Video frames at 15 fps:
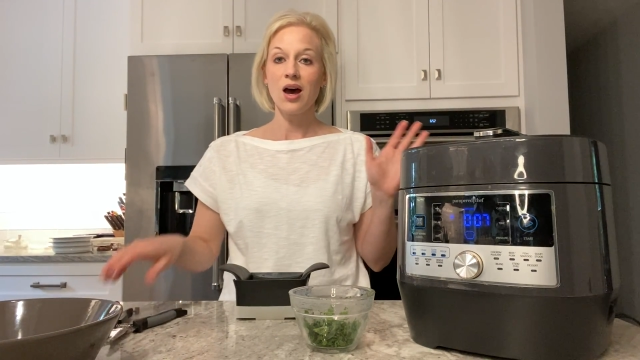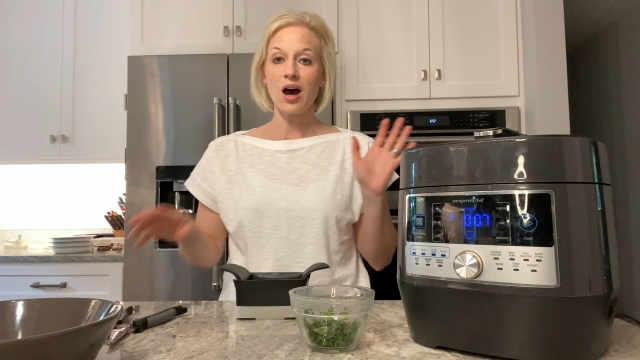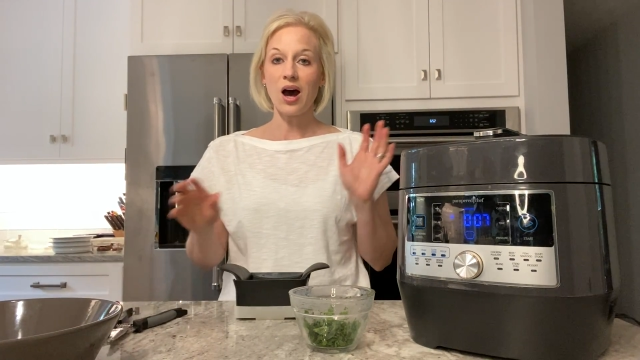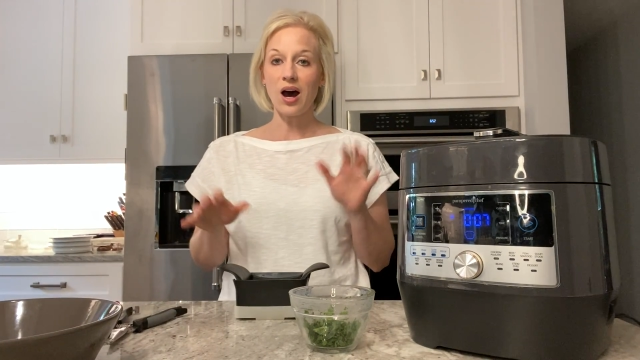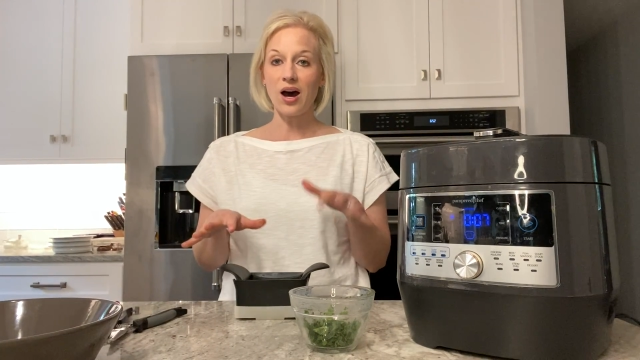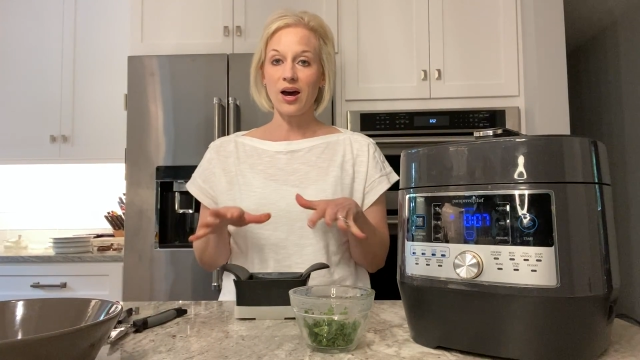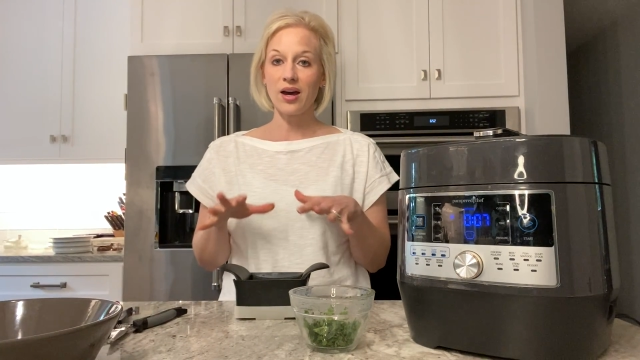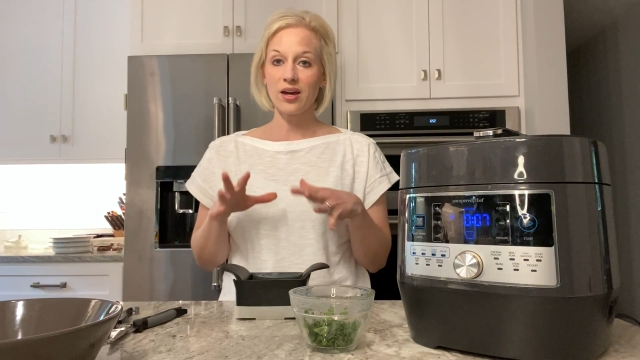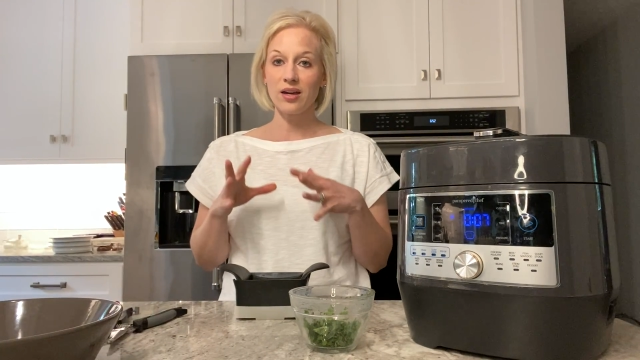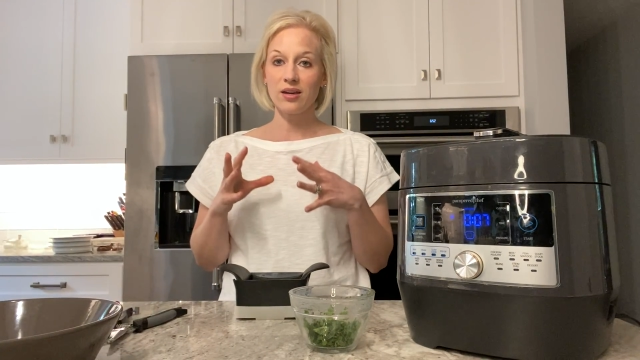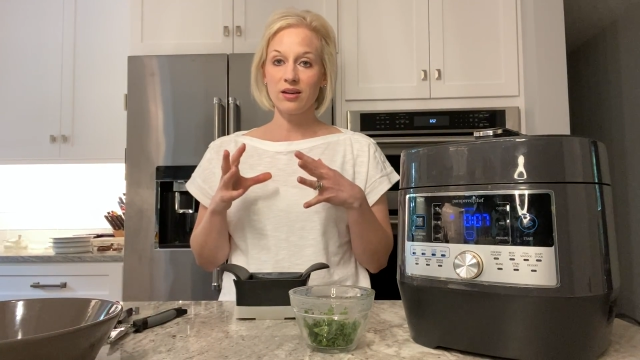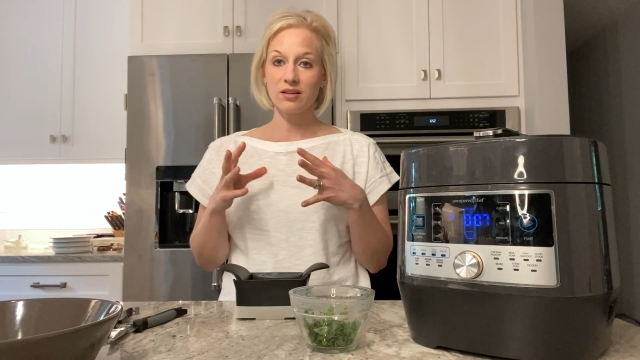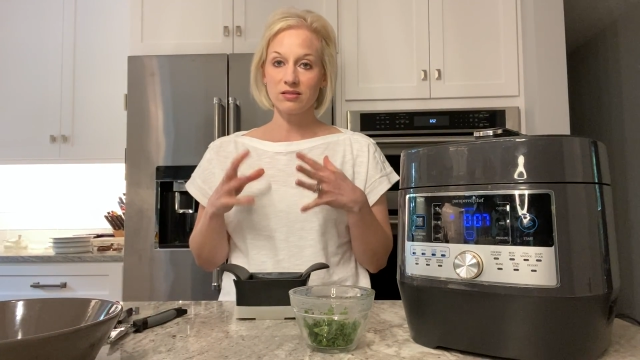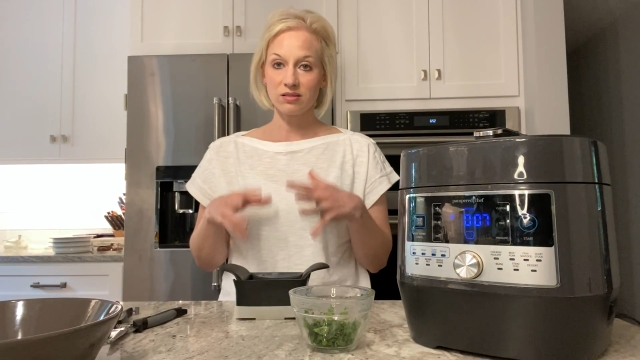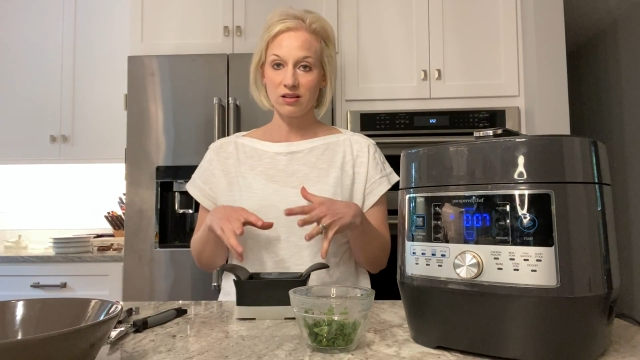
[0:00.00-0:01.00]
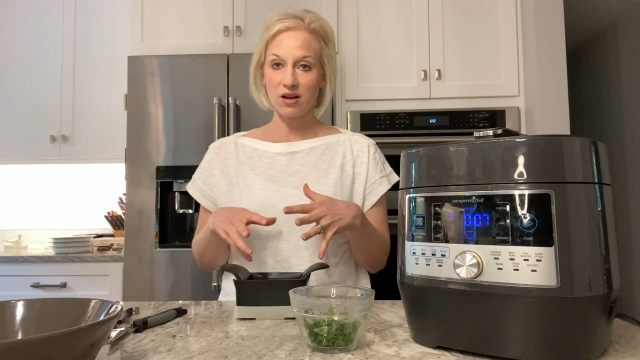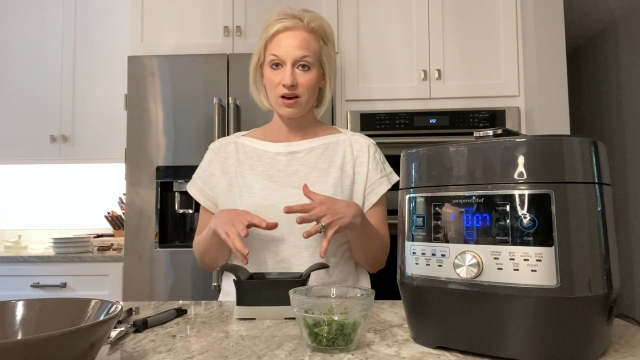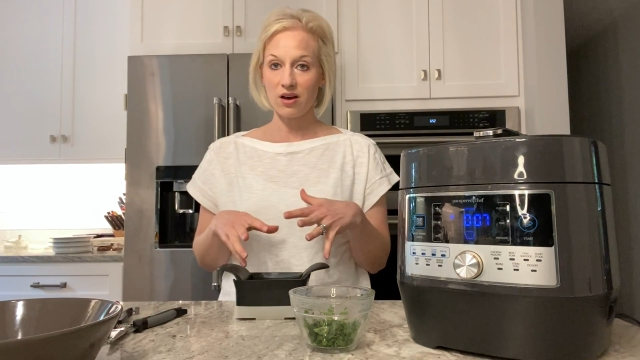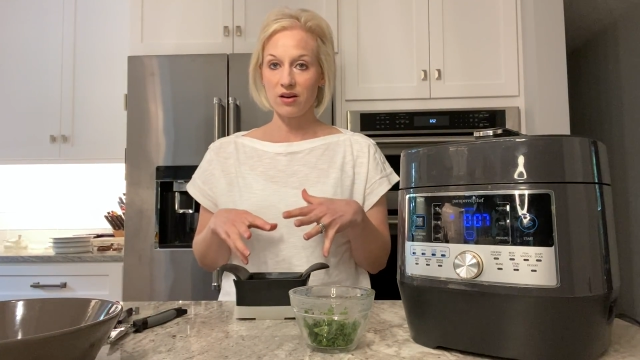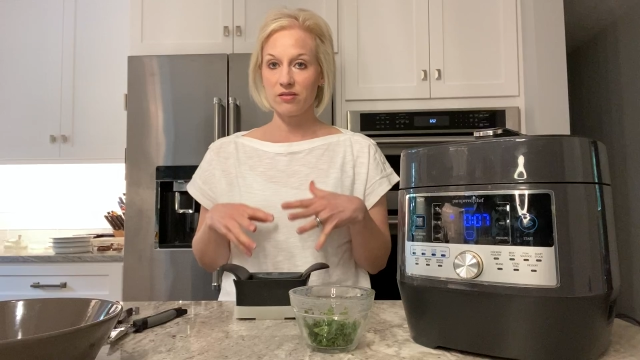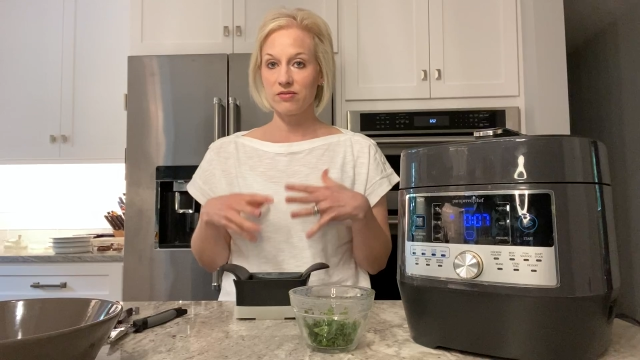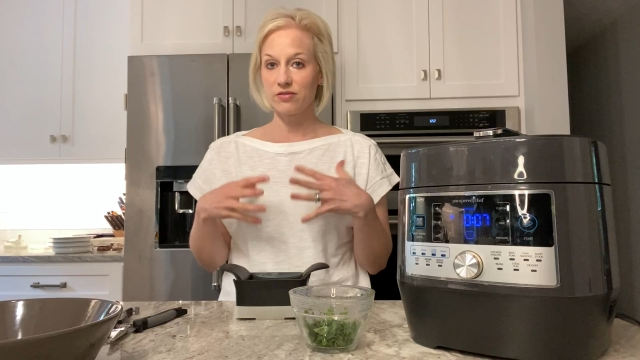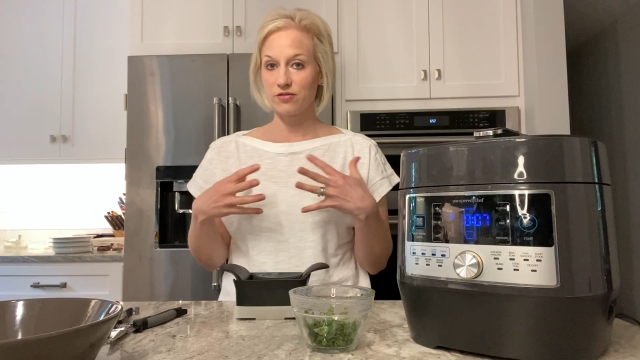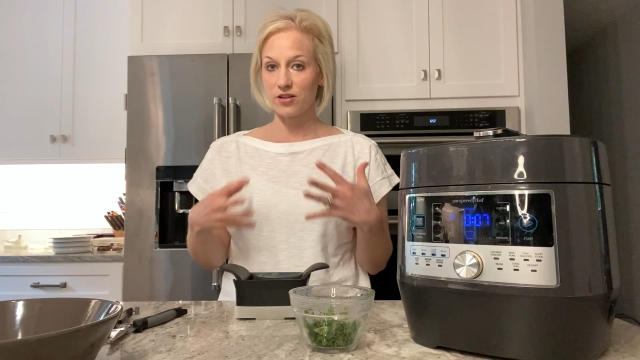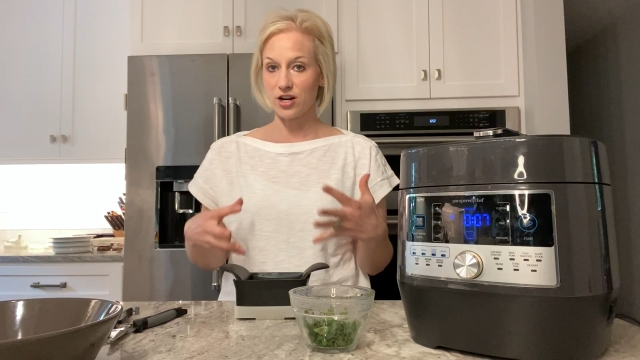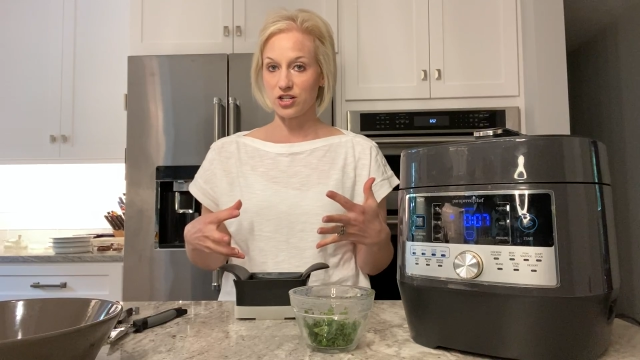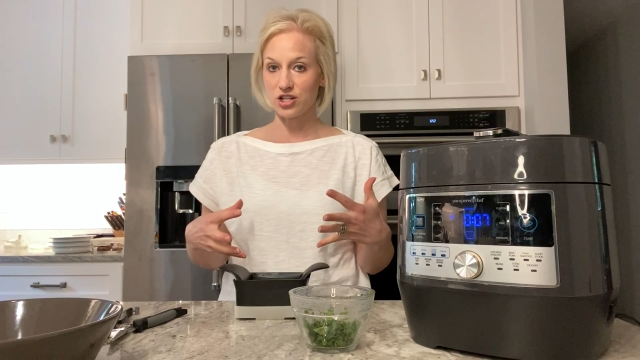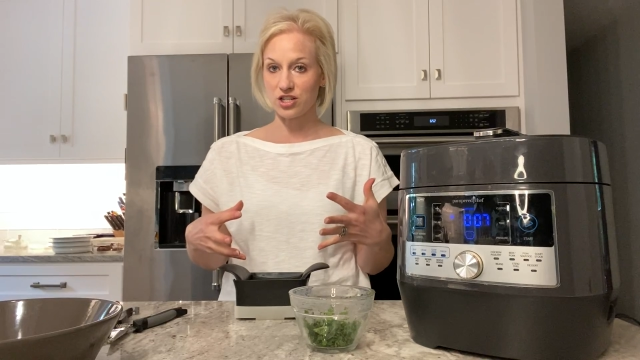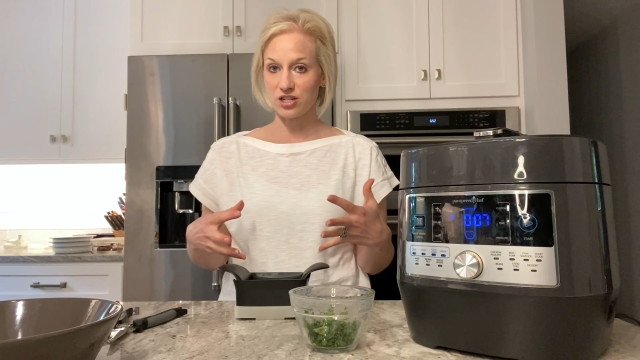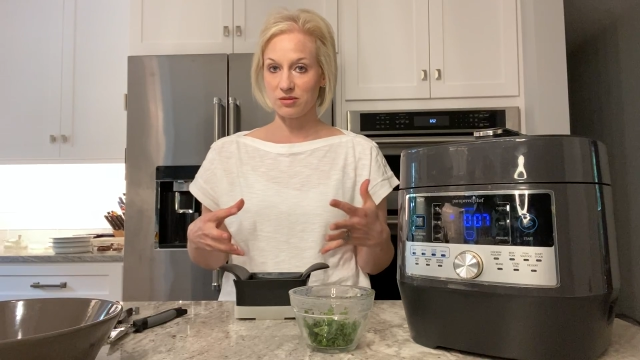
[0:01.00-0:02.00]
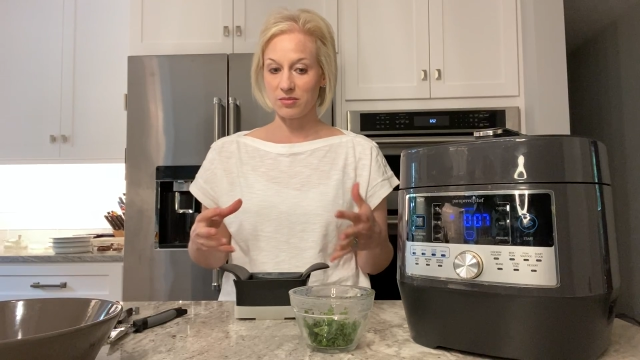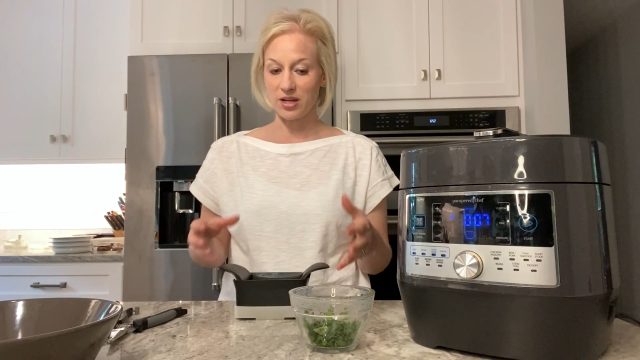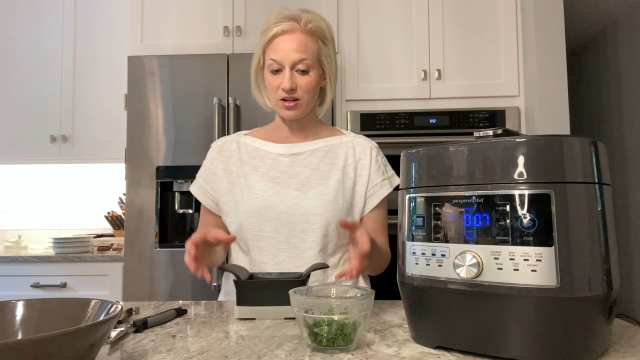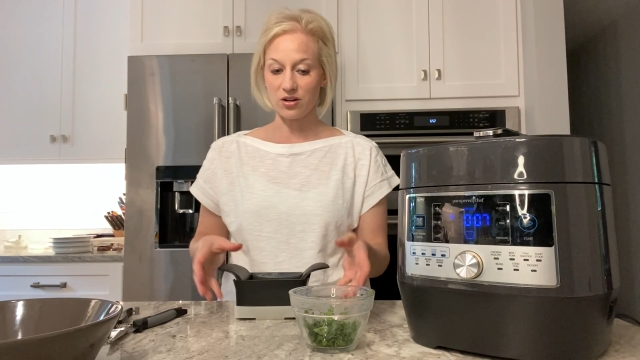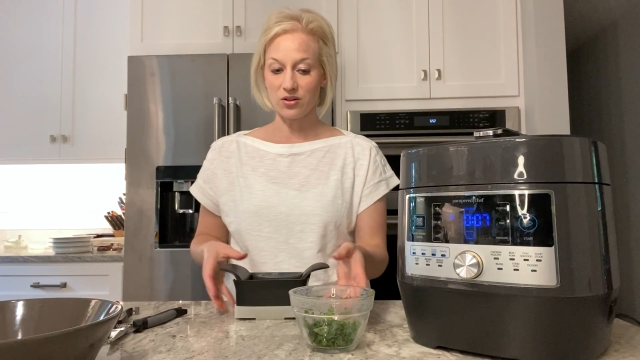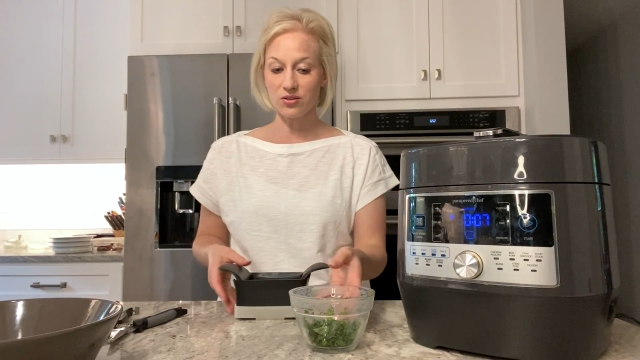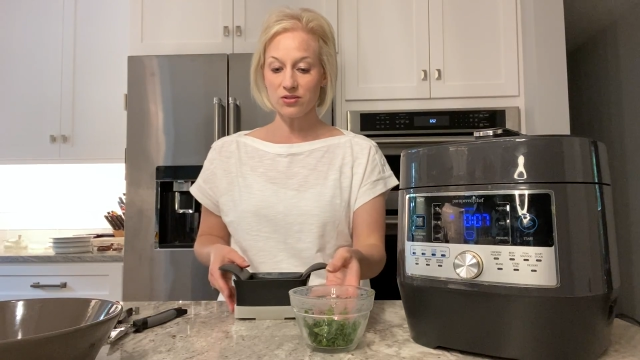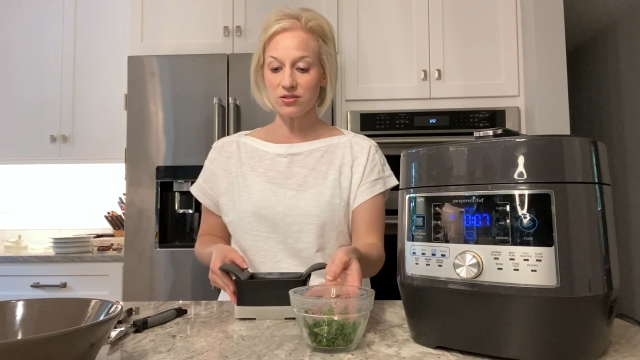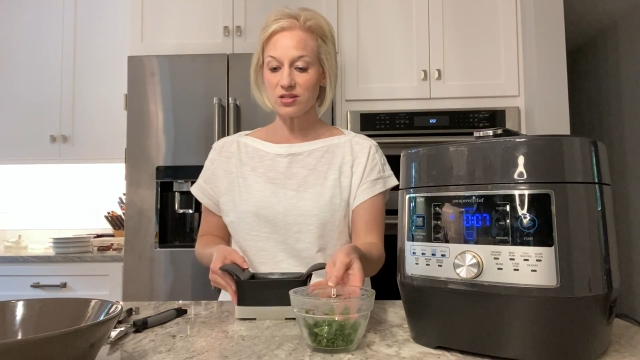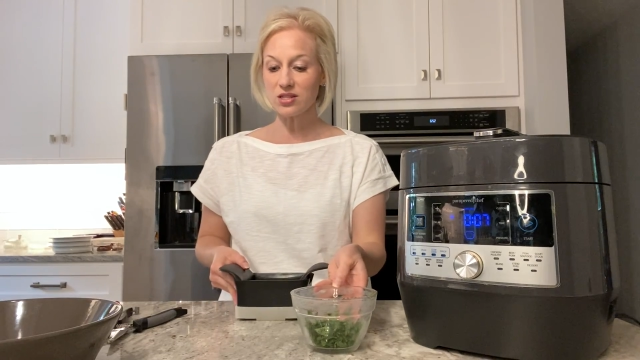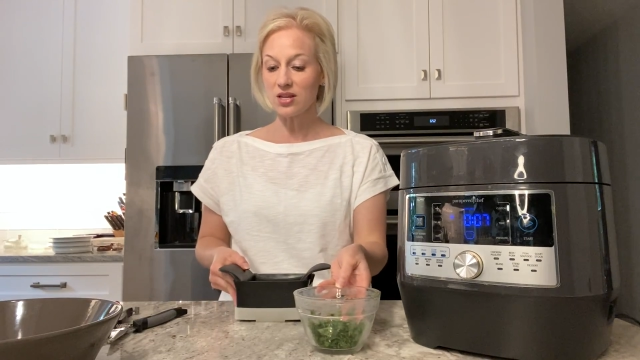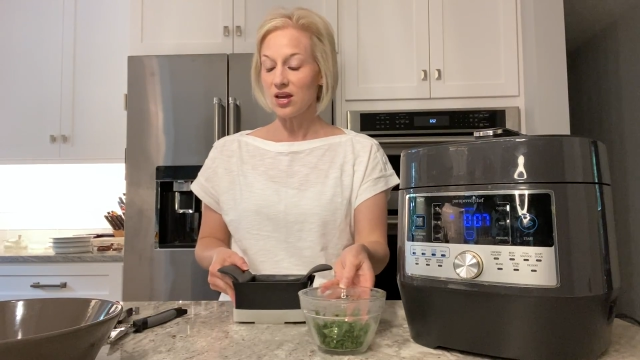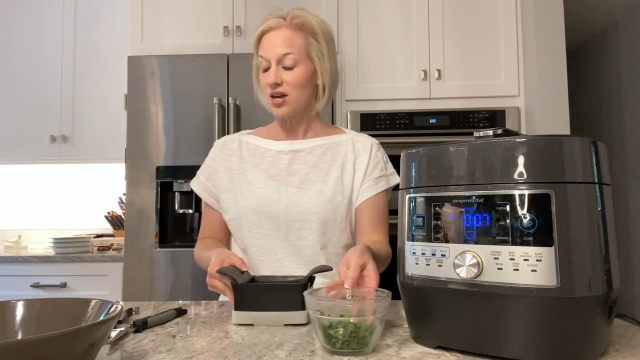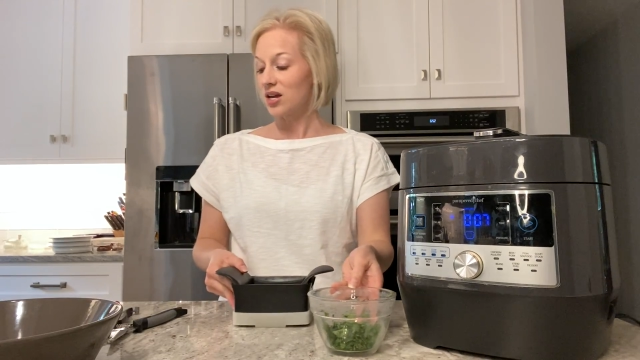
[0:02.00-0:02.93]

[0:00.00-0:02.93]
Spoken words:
I love fresh tomatoes,